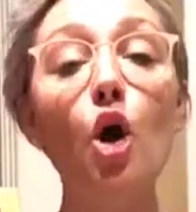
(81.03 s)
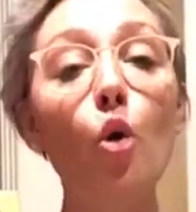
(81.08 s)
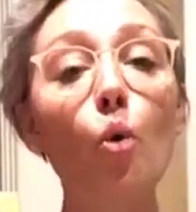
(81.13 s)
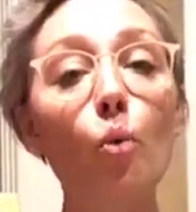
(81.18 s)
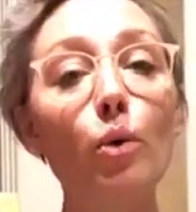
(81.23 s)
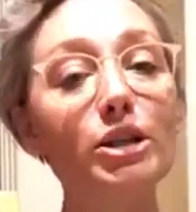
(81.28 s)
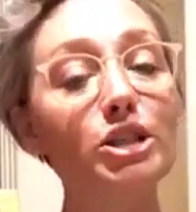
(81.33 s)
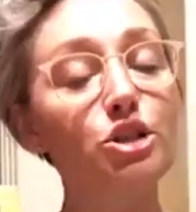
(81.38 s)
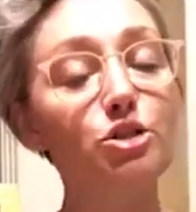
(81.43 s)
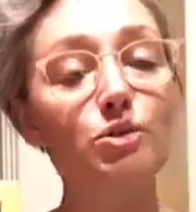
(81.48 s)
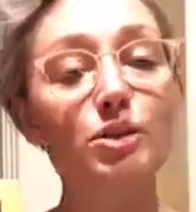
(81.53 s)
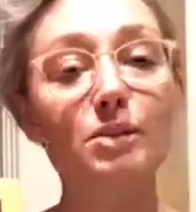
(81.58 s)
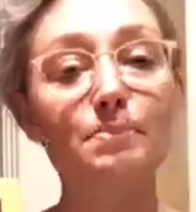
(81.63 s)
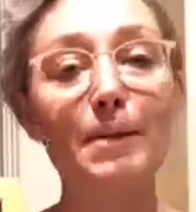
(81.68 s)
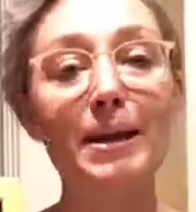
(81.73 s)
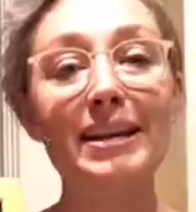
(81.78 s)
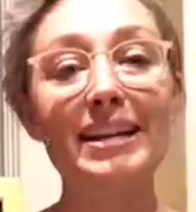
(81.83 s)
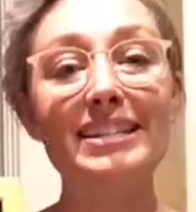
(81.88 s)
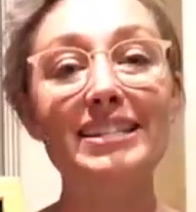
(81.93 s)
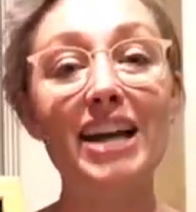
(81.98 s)
want to
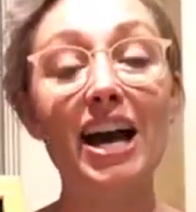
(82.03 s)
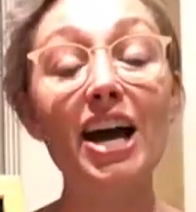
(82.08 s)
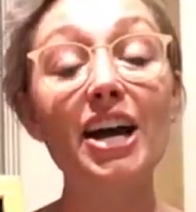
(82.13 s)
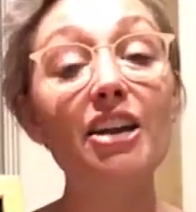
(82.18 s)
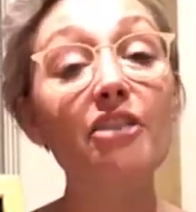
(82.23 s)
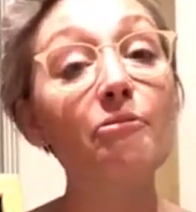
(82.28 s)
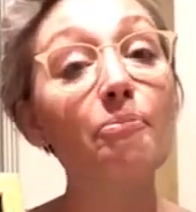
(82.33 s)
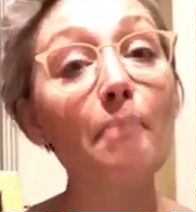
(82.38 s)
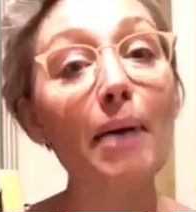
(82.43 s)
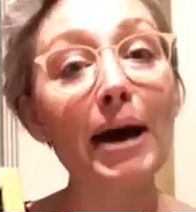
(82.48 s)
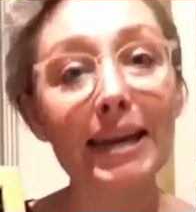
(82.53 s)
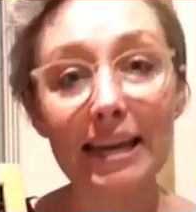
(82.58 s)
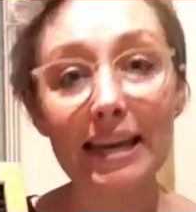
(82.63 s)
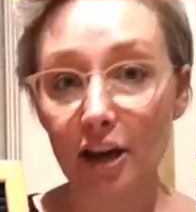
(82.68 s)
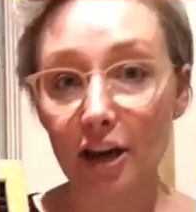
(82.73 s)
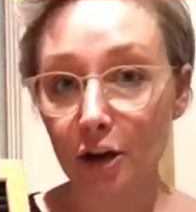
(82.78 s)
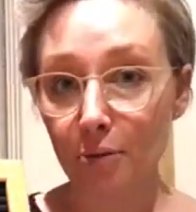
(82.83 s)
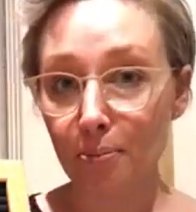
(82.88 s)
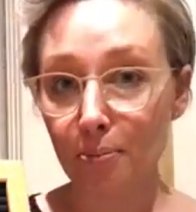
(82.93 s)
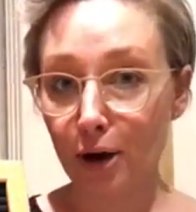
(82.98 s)
spend a ton of money
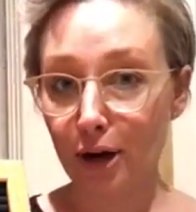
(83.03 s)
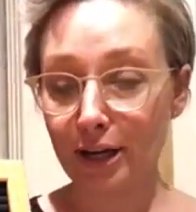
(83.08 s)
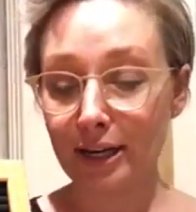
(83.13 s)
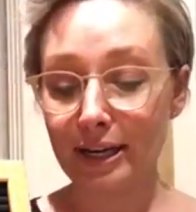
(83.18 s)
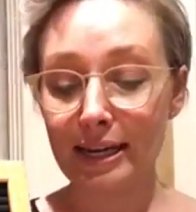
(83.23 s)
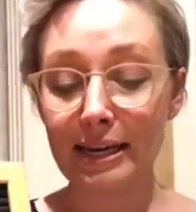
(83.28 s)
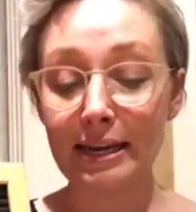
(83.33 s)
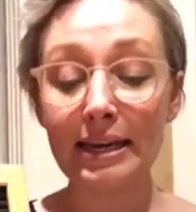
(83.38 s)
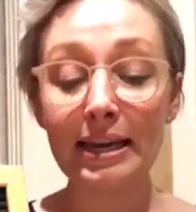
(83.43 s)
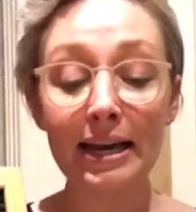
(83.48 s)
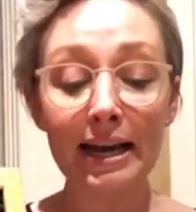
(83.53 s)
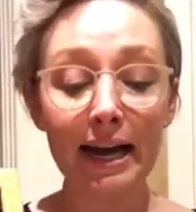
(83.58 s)
on Burgundy.